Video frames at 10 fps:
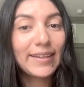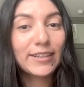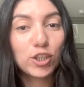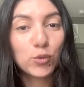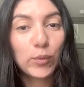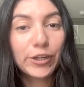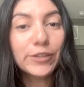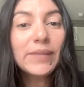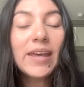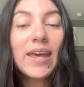clicked on Twitter.
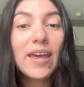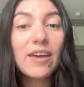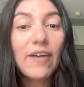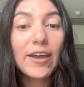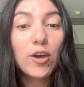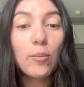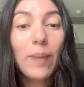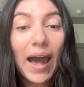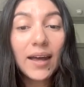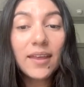If I go
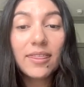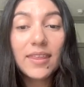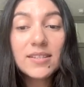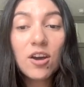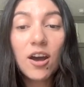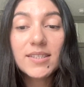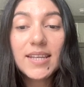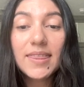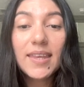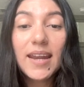back, this
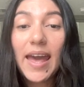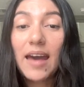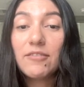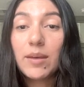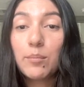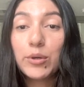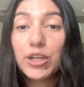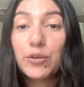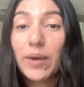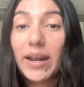content that I have
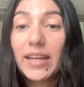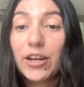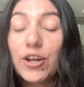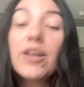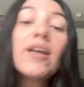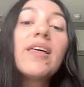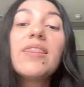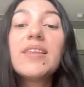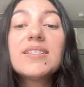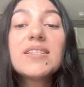inputted right here,
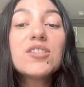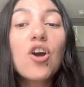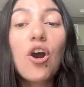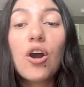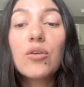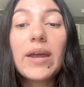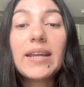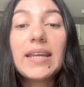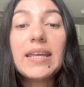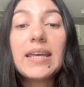this is
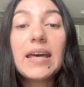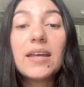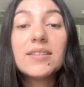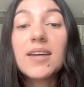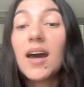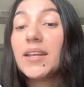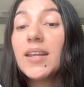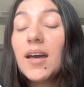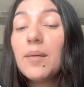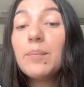already done
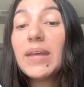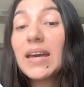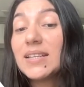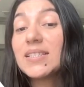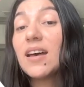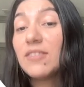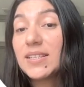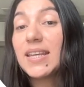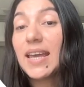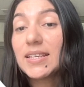because of a
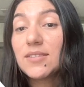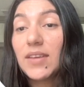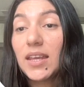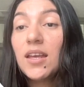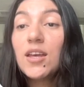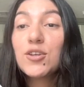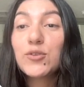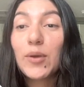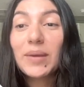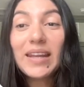CSV.
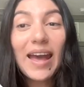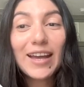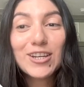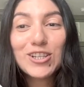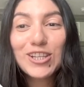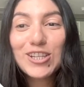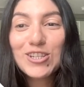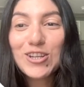So I'm going to actually